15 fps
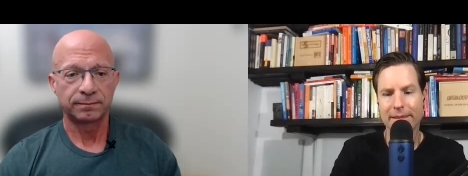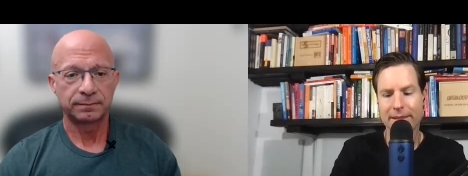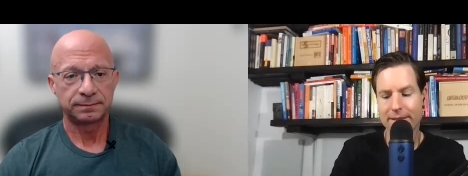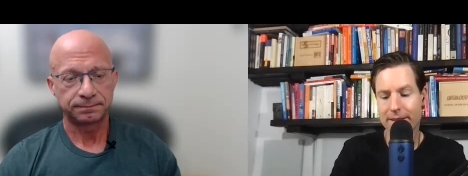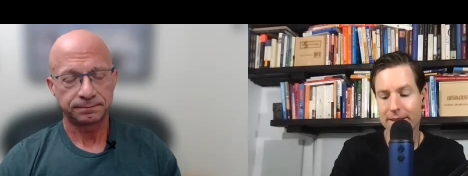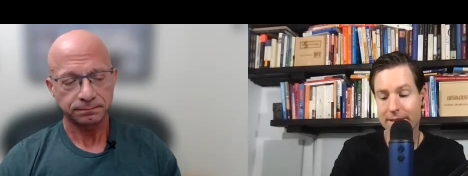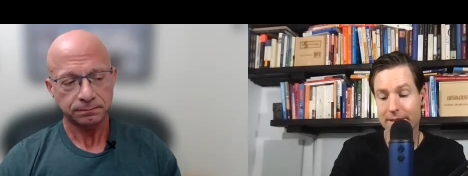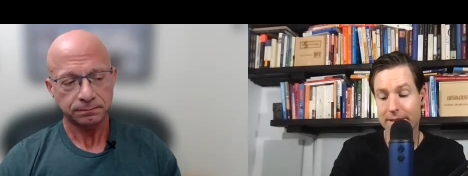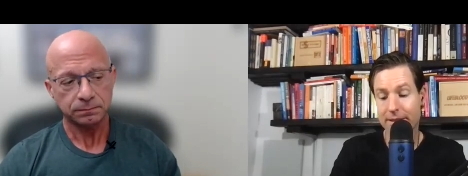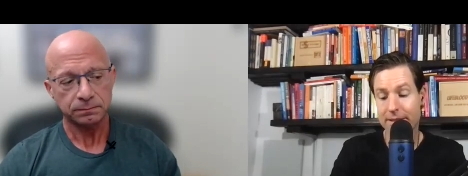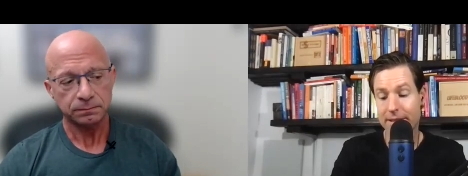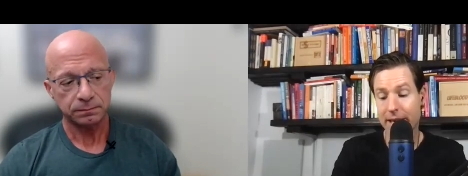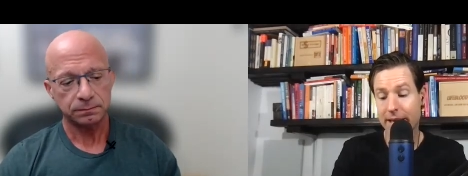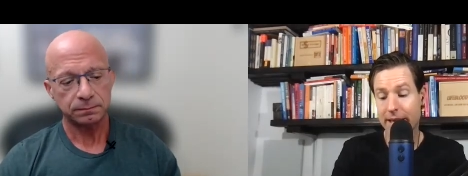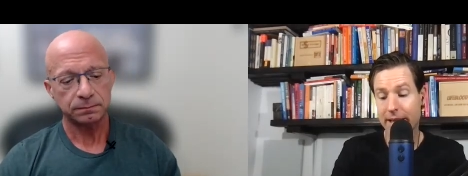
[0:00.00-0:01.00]
Speaker 1: Is it
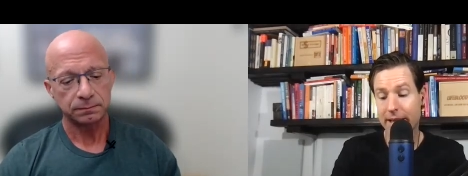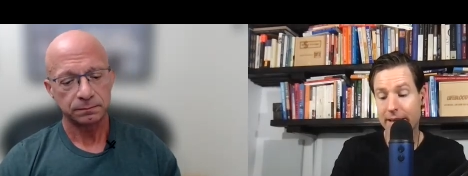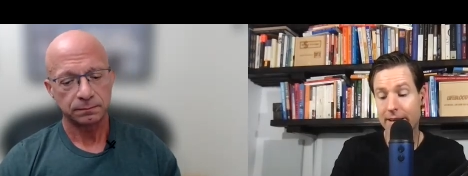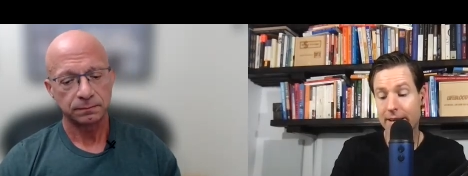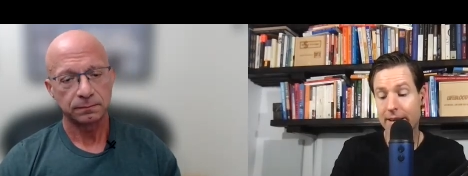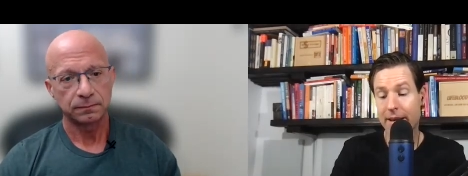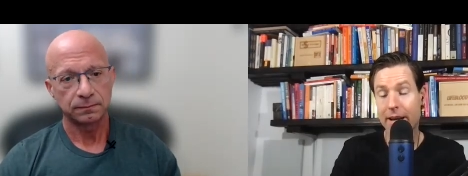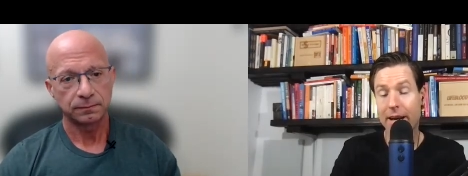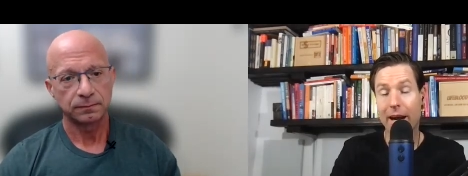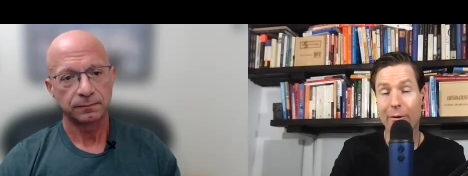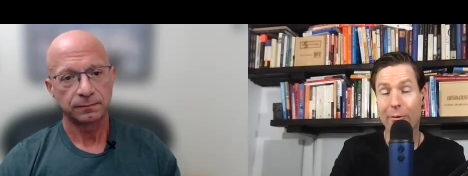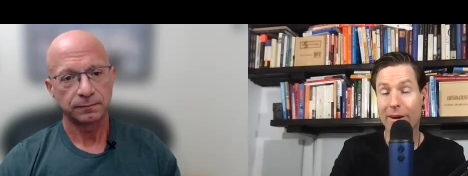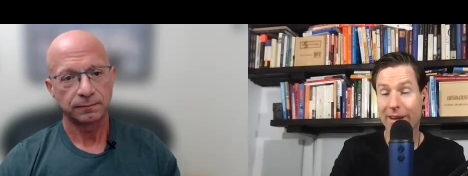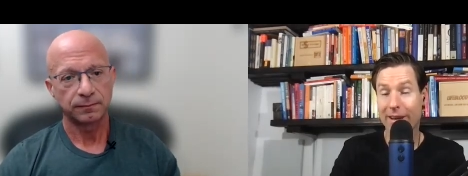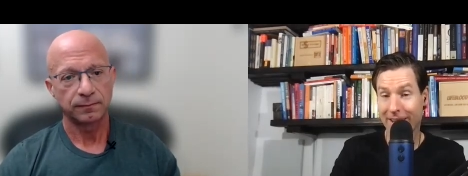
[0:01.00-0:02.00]
deciding I
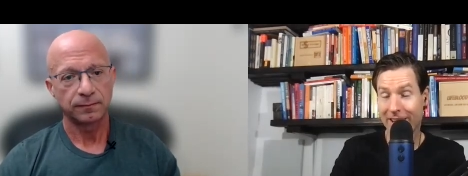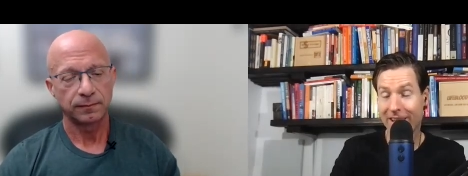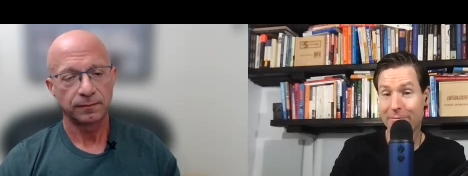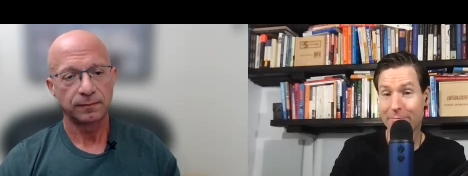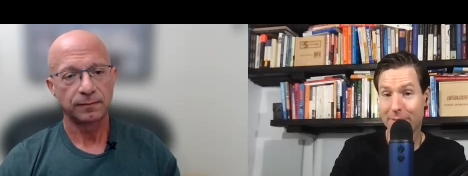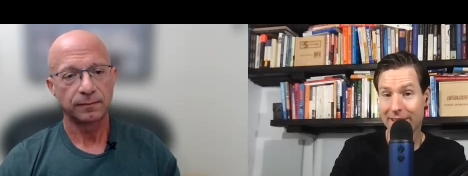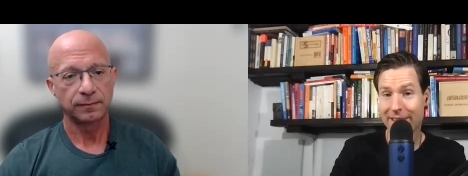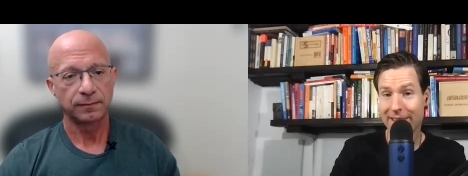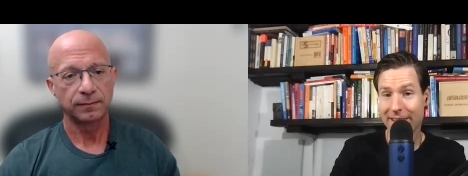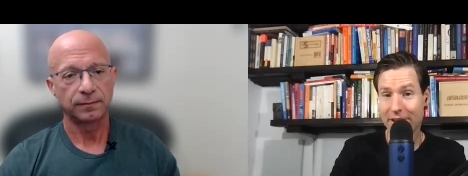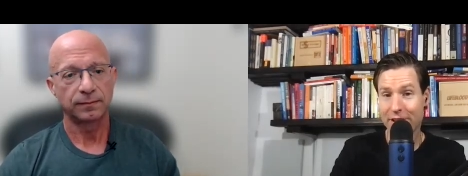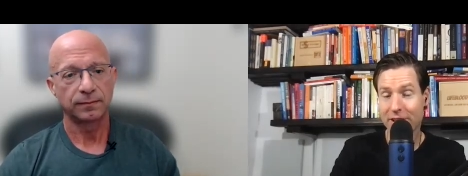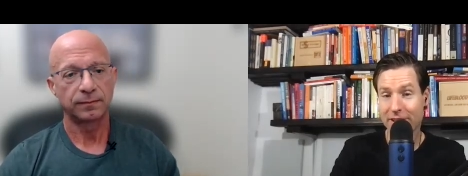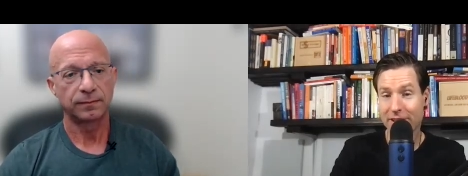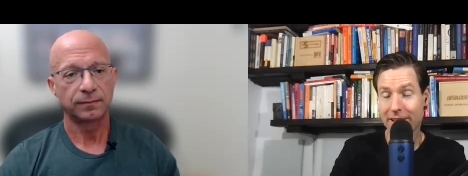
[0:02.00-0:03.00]
want to get off
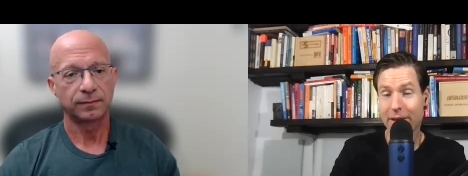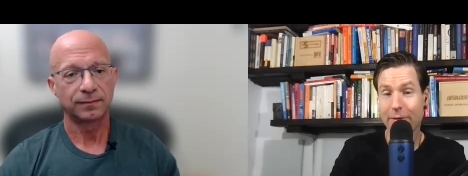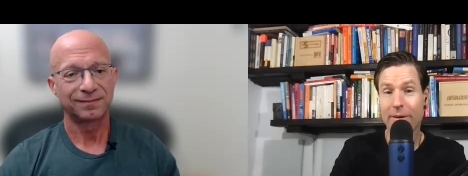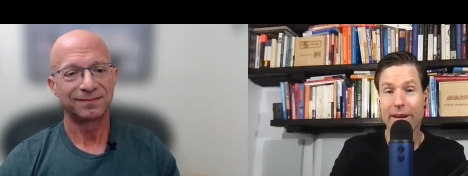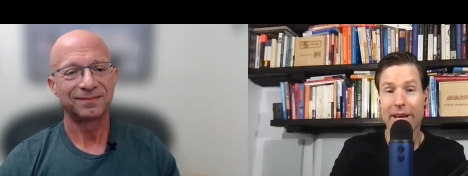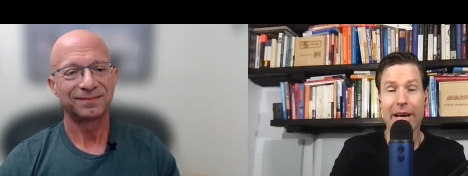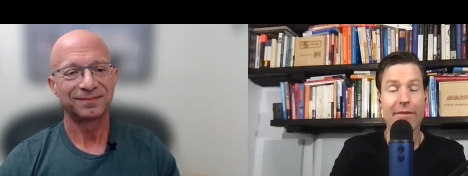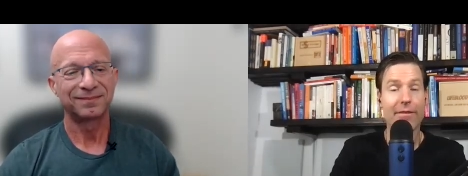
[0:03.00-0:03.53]
medication? I want to